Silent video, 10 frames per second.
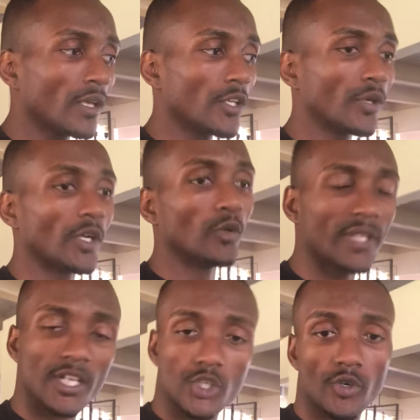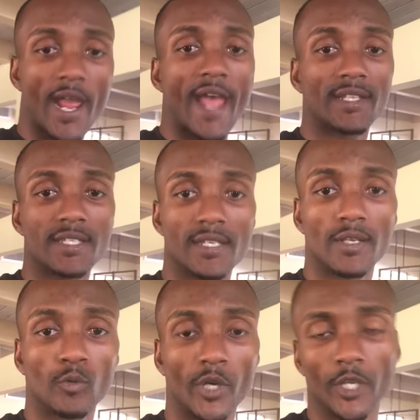you can only attract
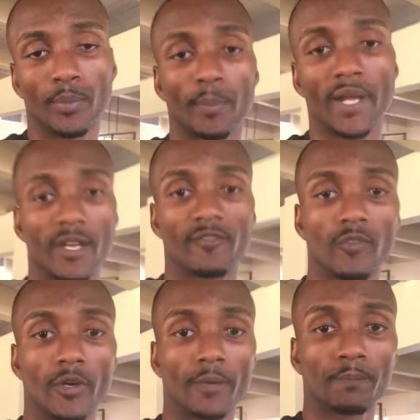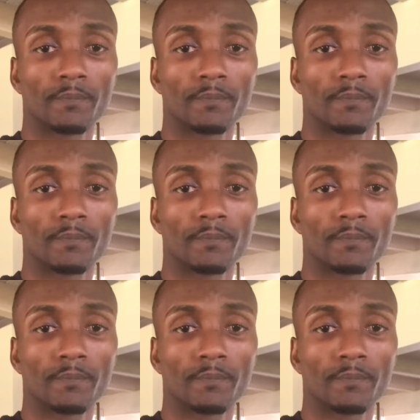what you're prepared for.